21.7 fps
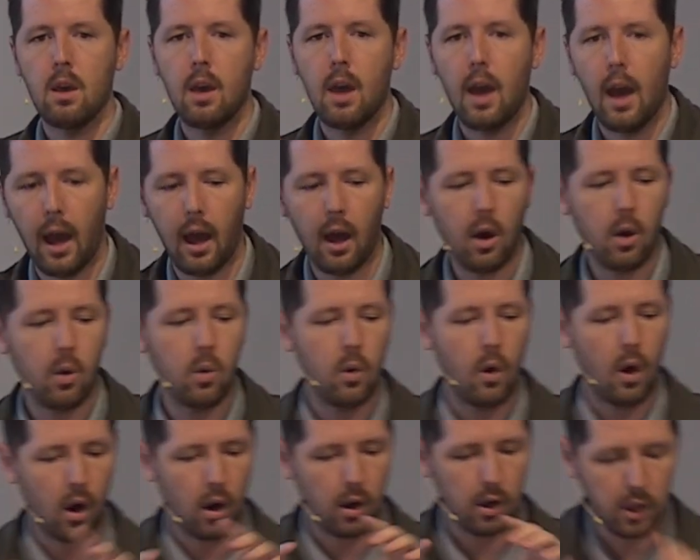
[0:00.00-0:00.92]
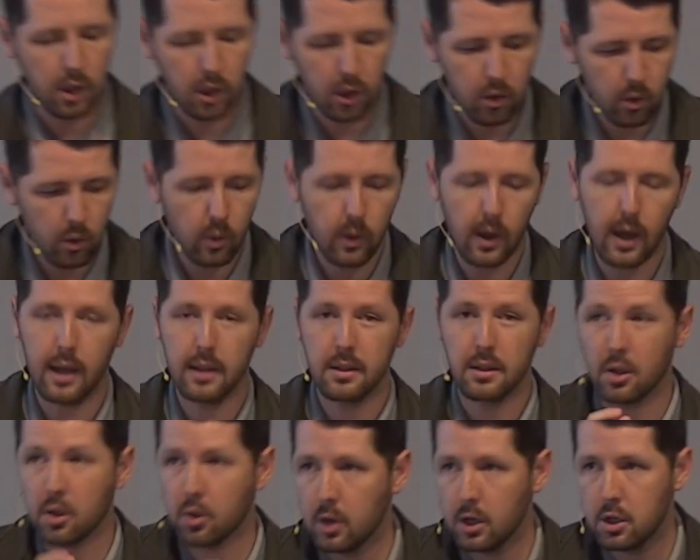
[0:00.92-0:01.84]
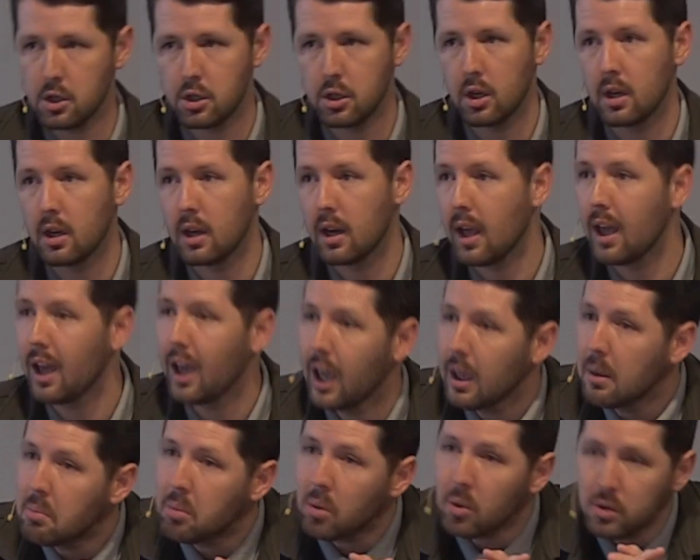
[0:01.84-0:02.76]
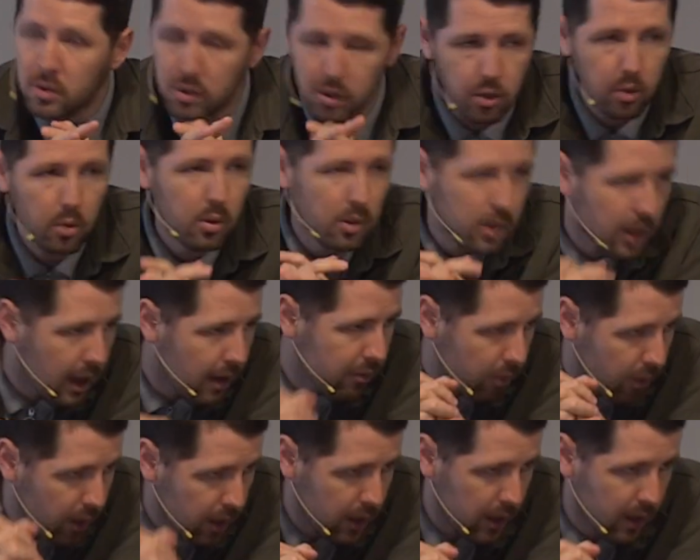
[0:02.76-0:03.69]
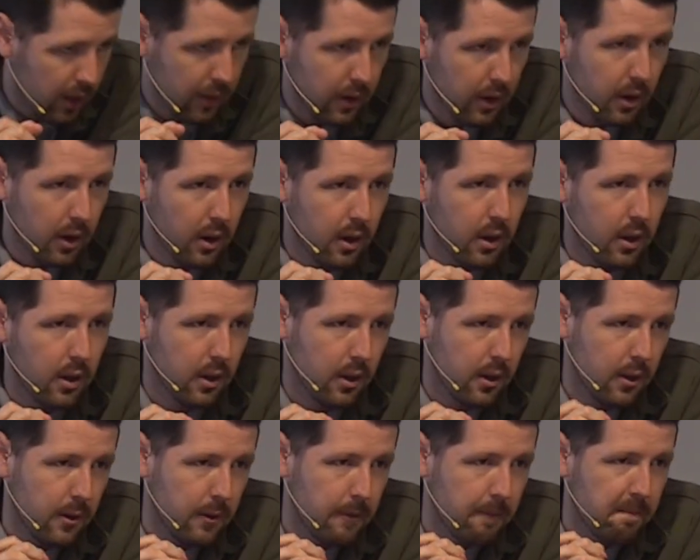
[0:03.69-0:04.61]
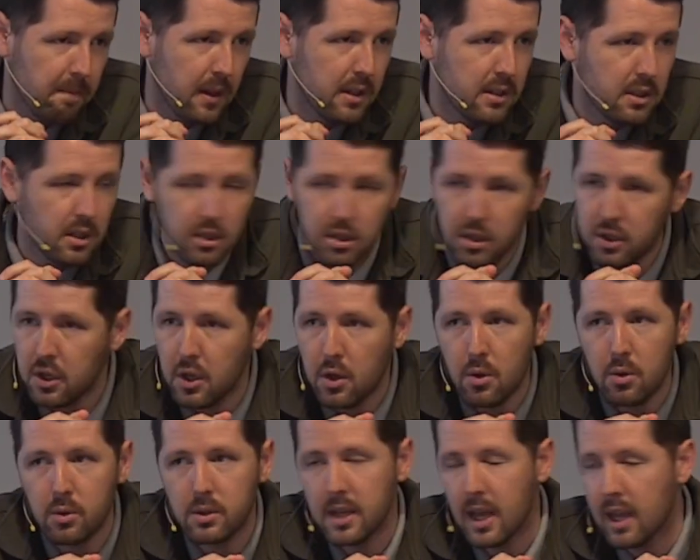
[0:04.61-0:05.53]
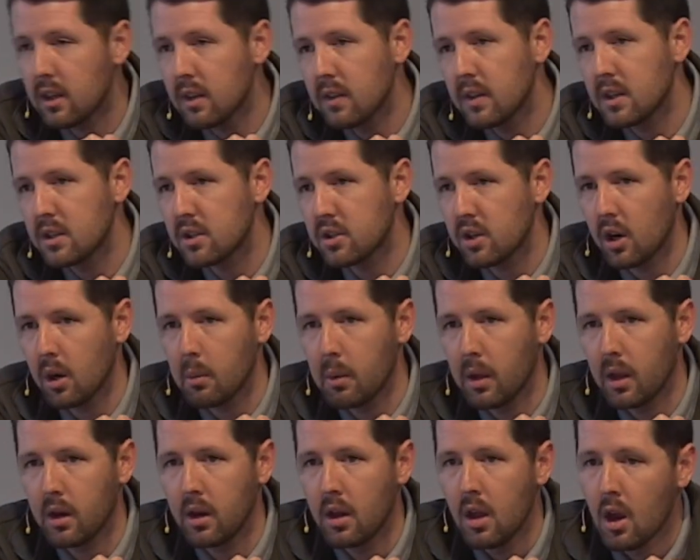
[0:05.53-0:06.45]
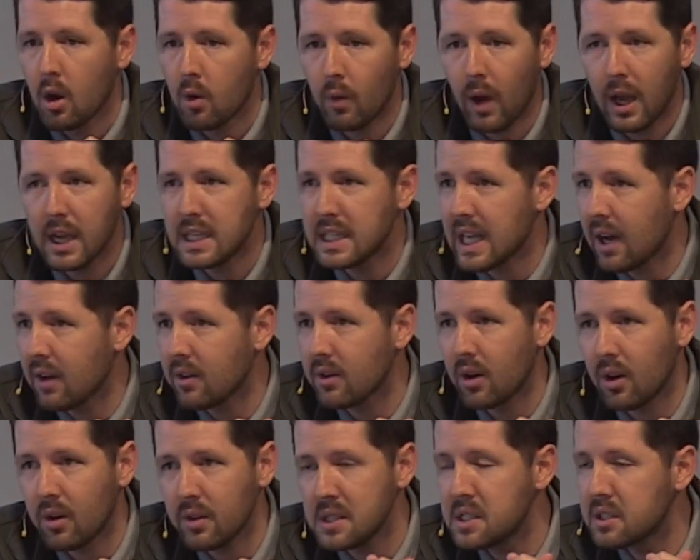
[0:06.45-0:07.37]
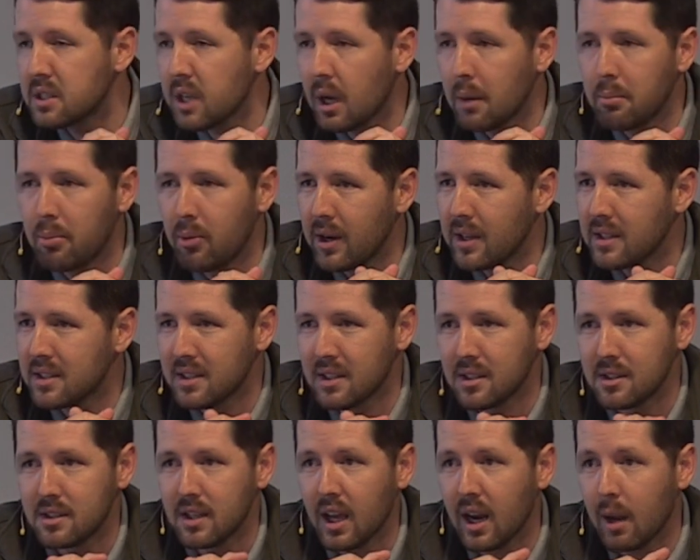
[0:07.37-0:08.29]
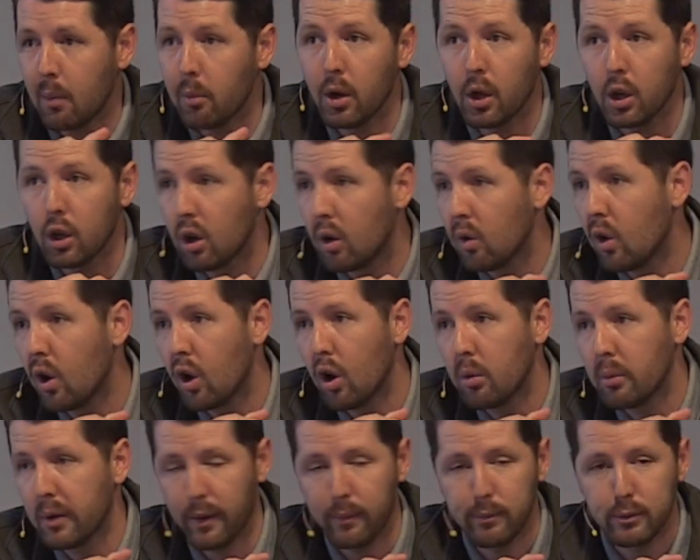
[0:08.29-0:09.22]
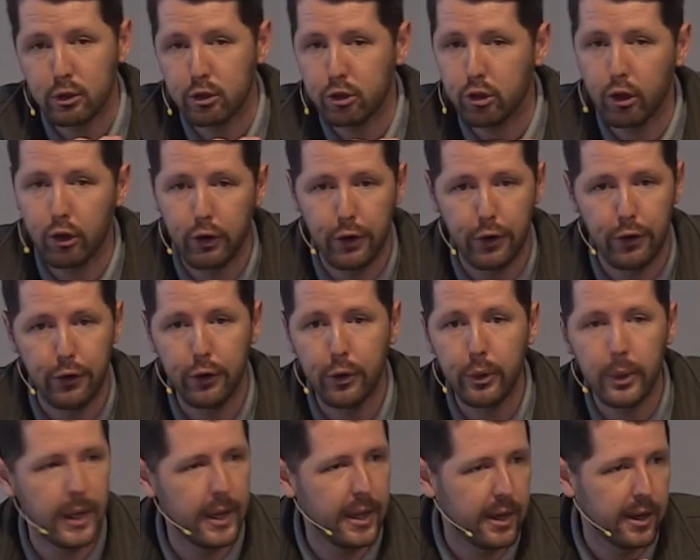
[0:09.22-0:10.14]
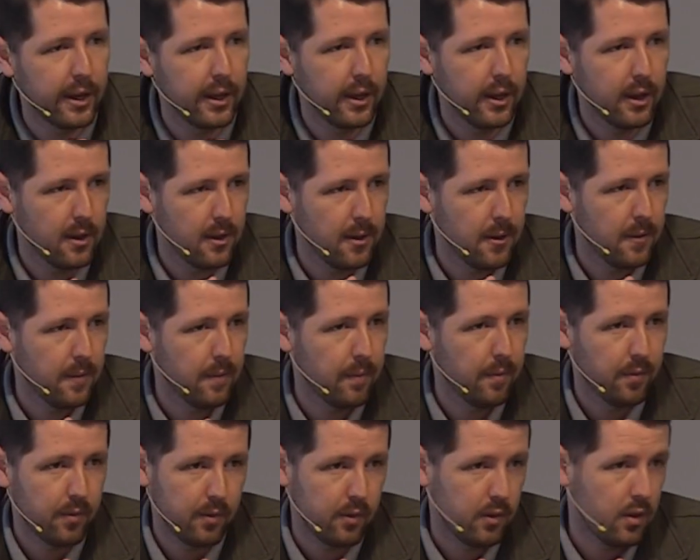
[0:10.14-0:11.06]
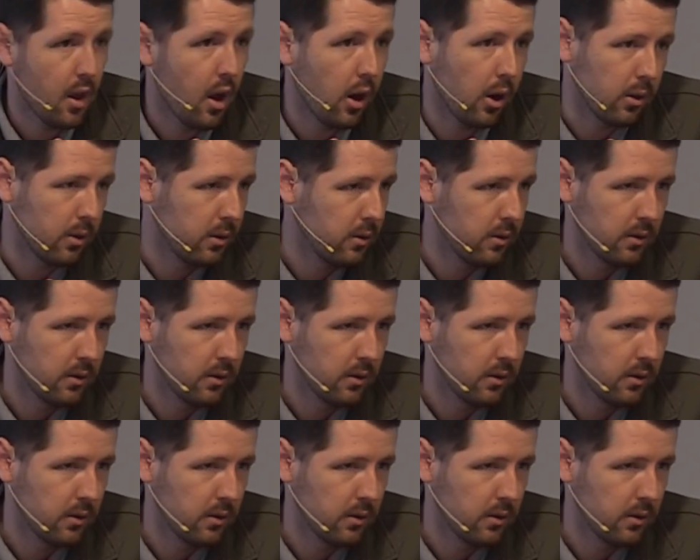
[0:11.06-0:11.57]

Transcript: How are you, as a Christian, able to love one another? Is it just you taking this sermon, writing down all these subpoints, and saying, I'm going to go home and I'm just going to do it? No.